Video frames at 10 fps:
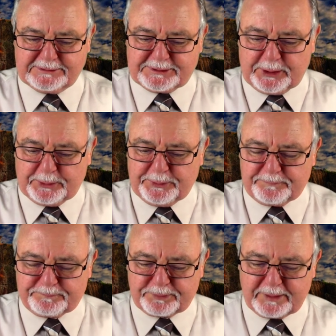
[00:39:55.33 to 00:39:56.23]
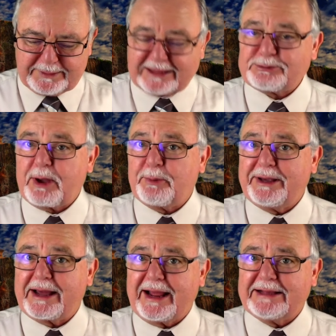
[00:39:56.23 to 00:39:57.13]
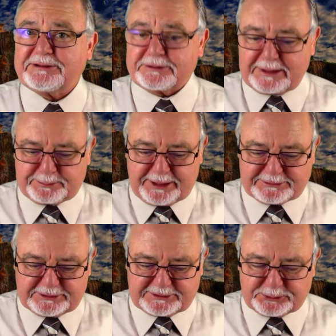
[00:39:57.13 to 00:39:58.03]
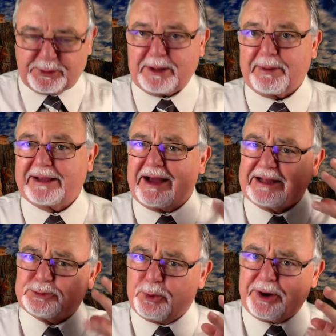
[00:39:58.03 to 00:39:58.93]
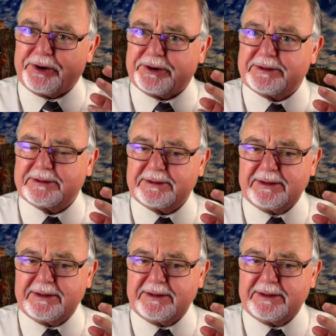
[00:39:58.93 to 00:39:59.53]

So that's why we got to answer temptations as well by God's word.